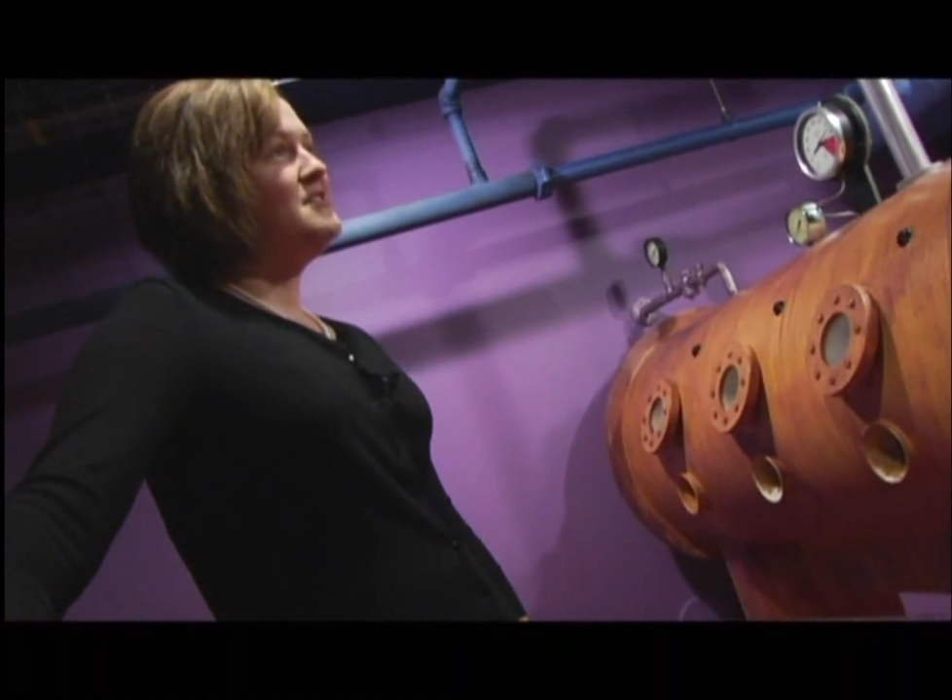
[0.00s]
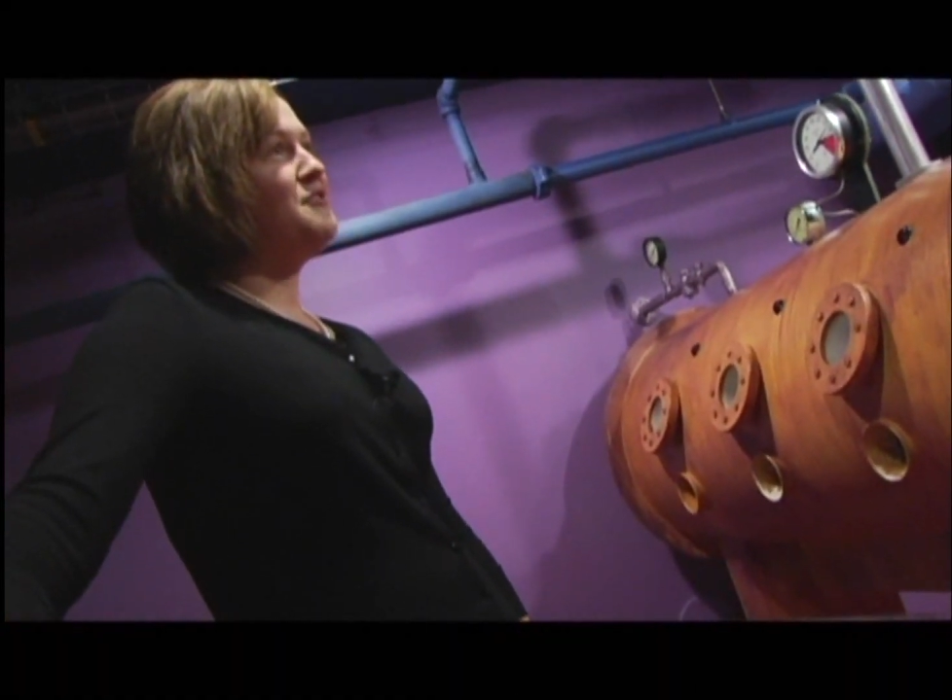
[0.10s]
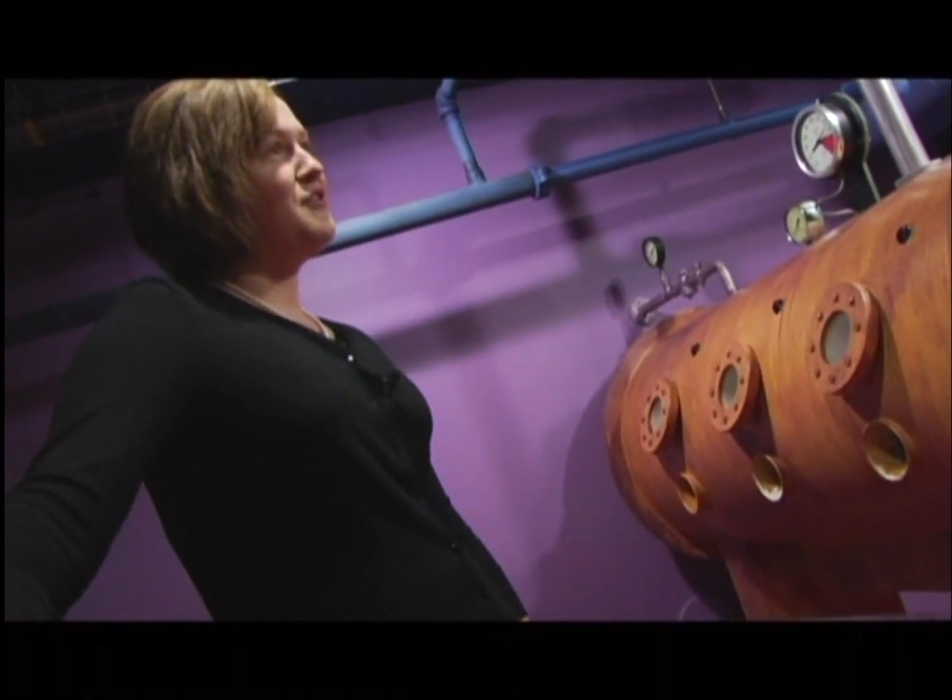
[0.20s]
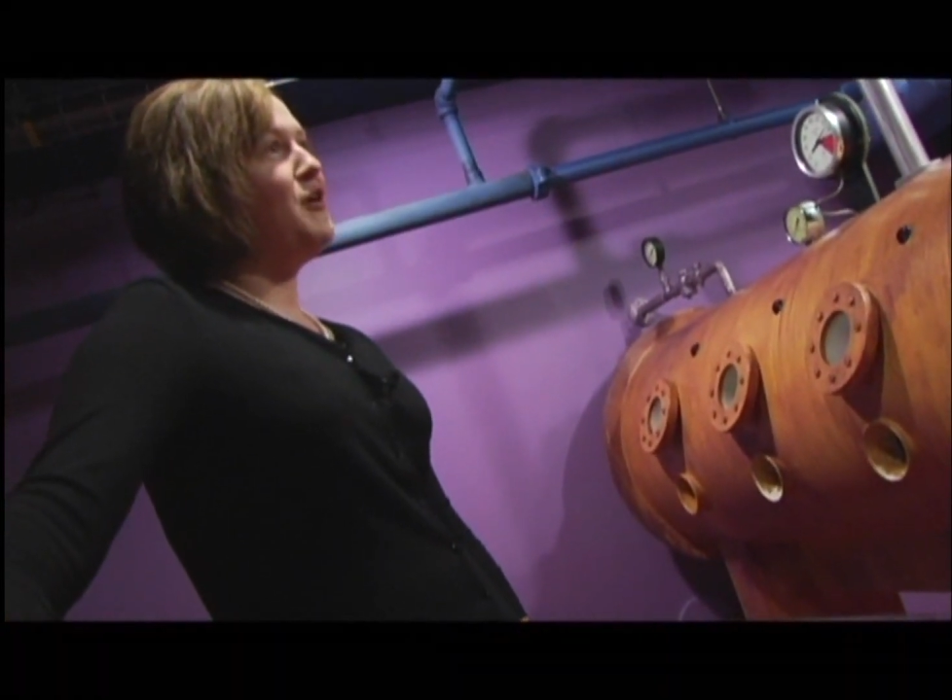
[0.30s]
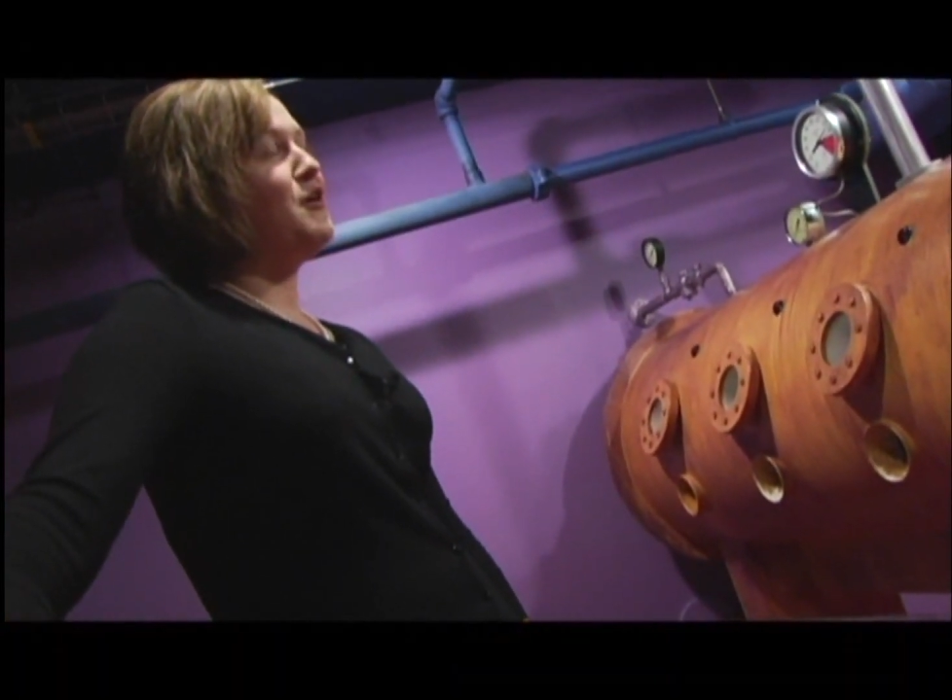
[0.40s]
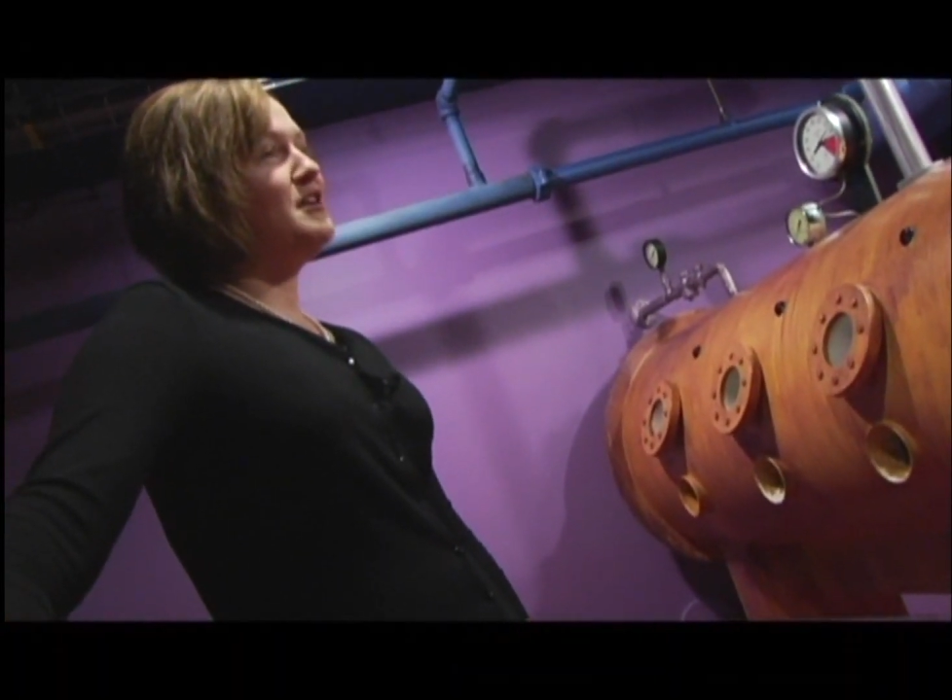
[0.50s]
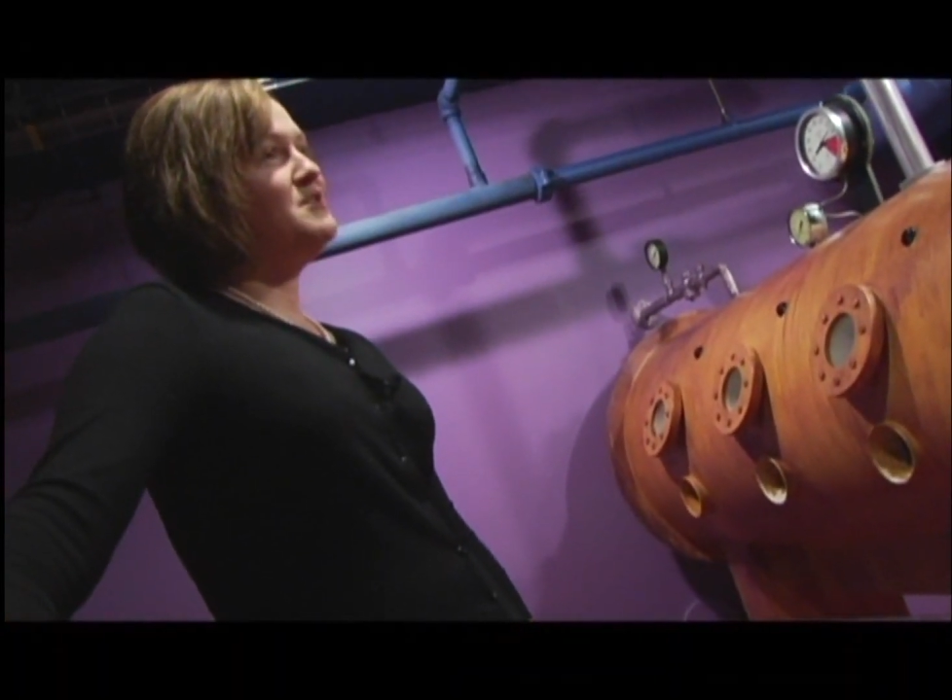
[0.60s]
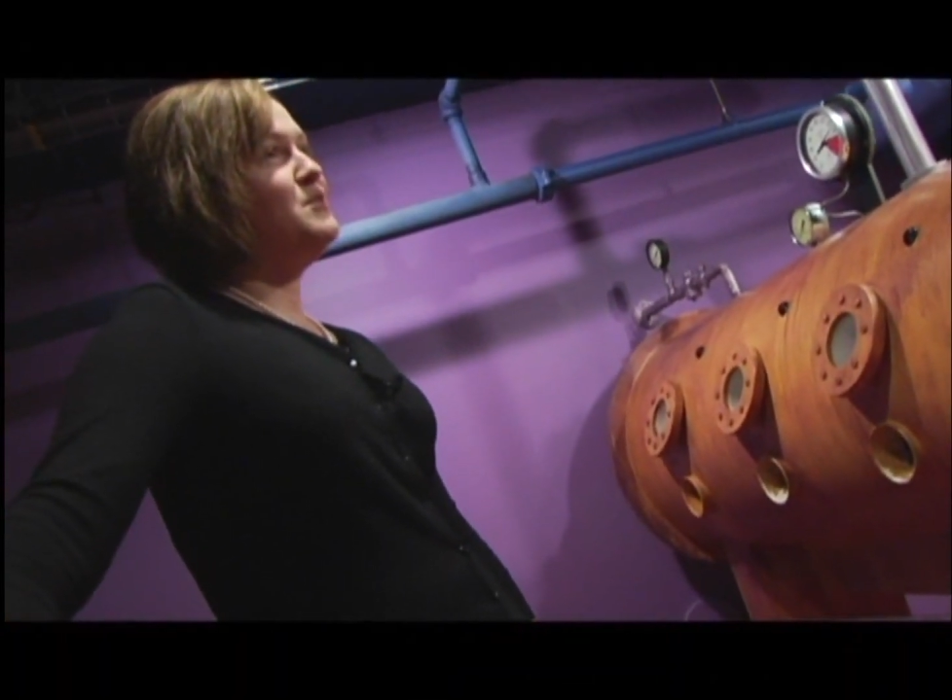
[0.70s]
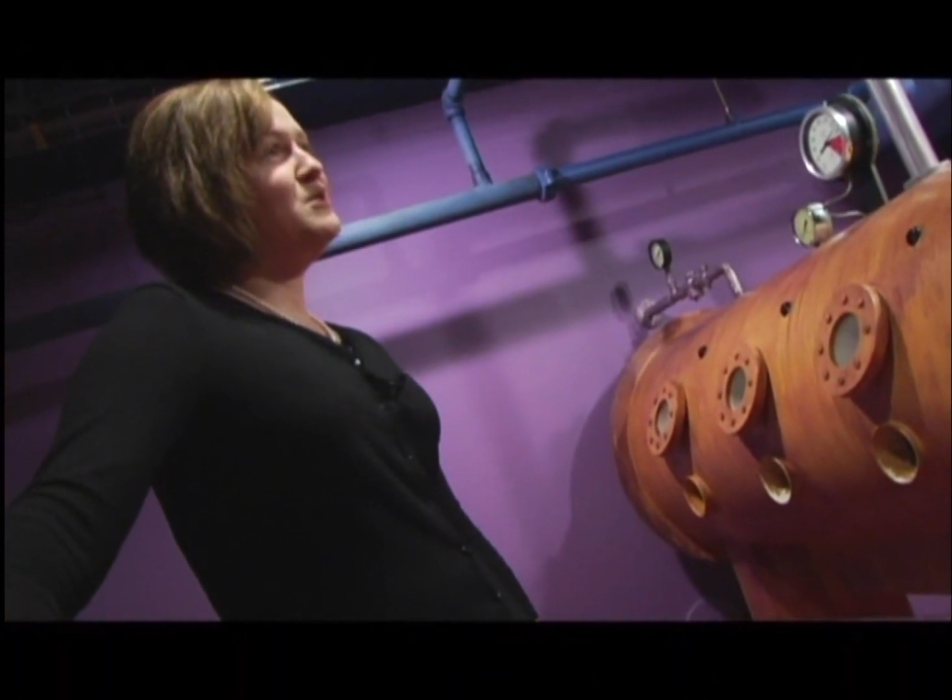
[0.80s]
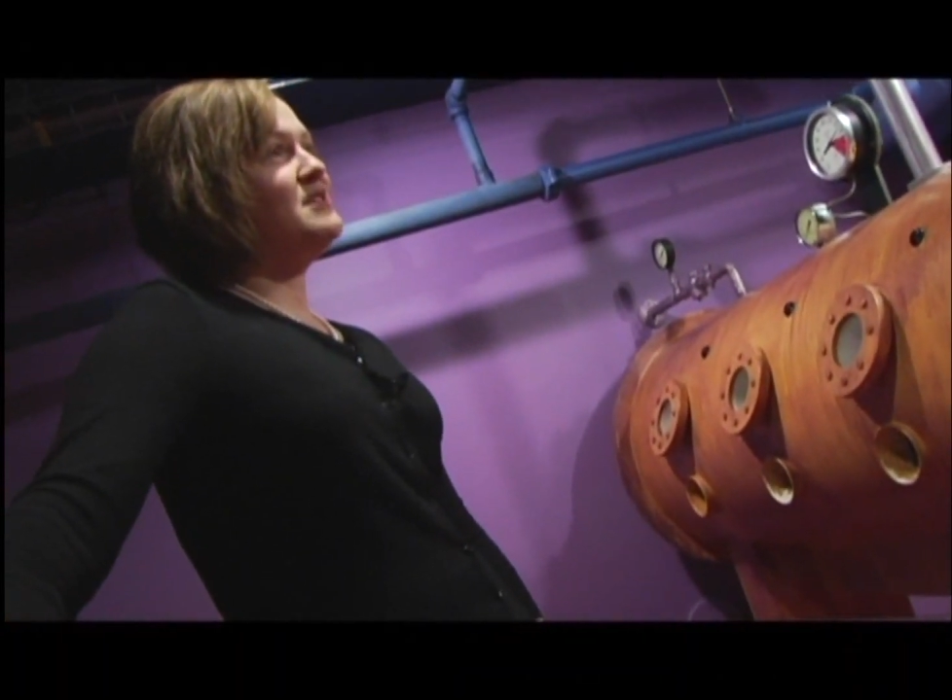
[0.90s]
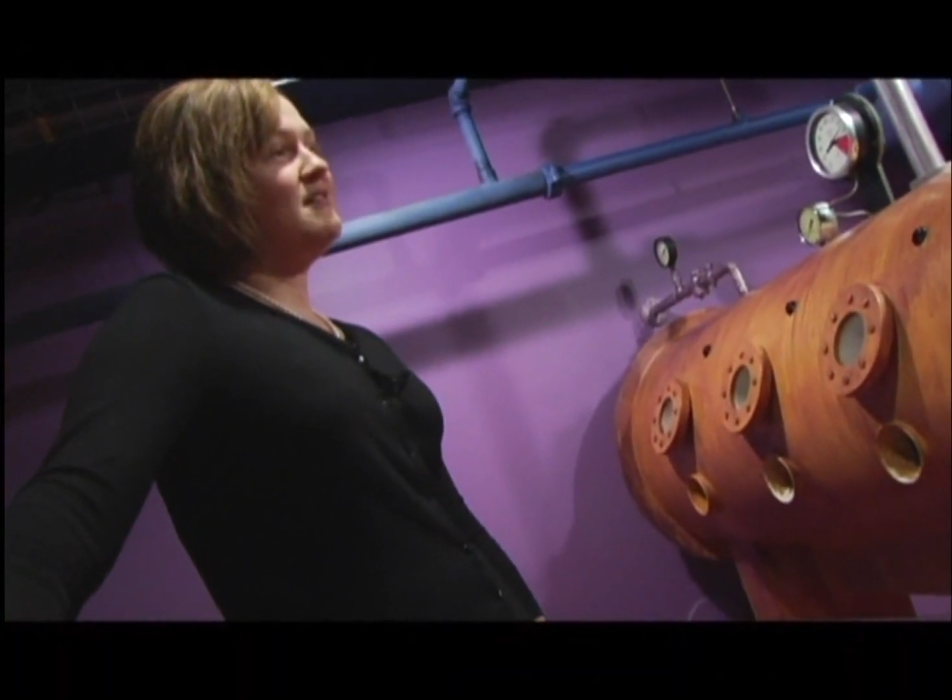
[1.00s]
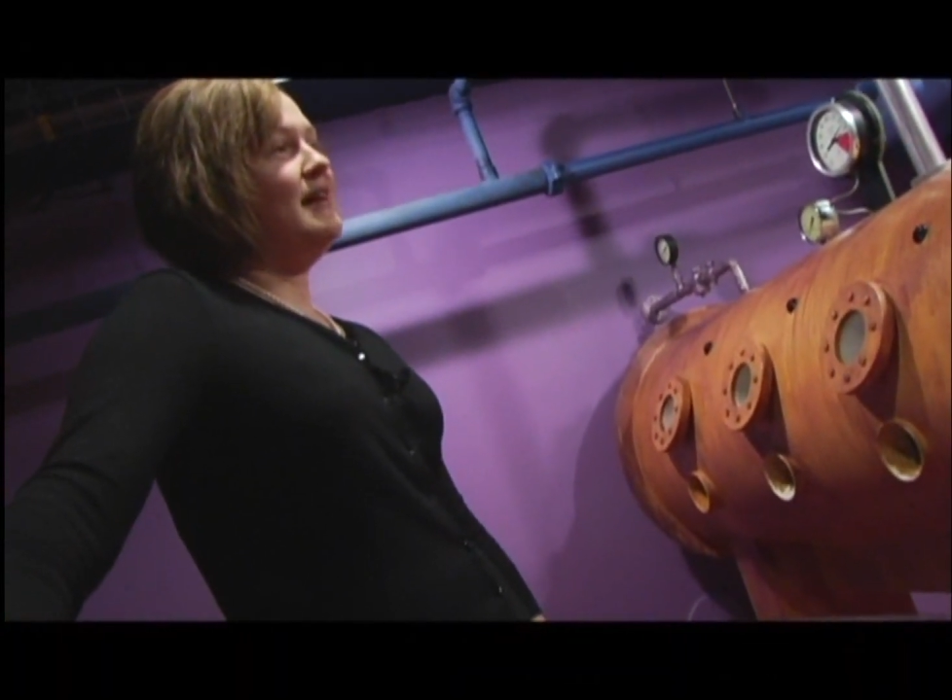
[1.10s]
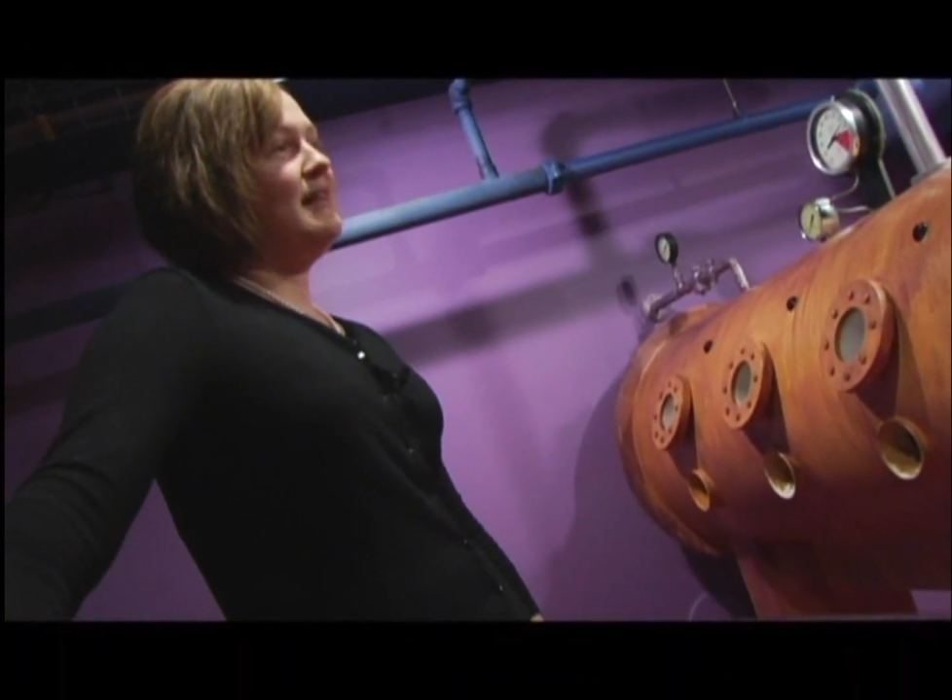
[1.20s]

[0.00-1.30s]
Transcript: different artists' music